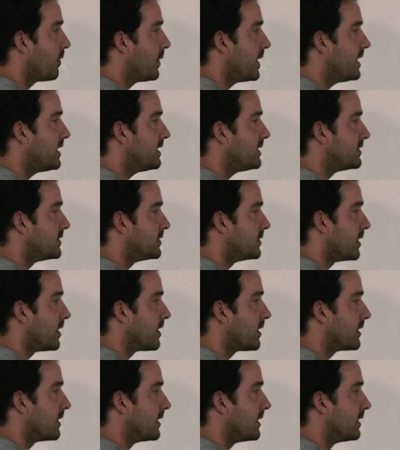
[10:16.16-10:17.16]
Where it is
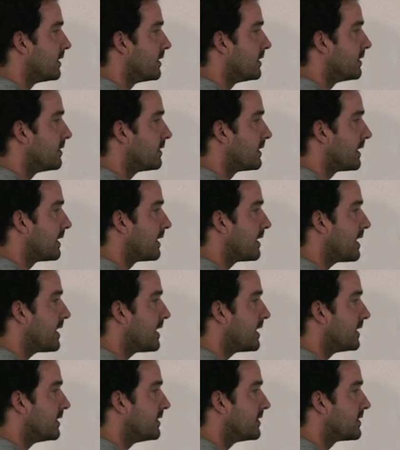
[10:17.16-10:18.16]
darker, the
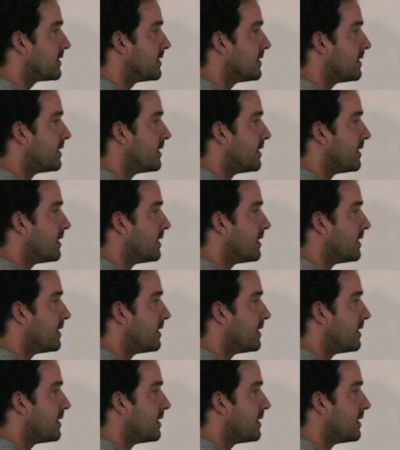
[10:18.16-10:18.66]
lines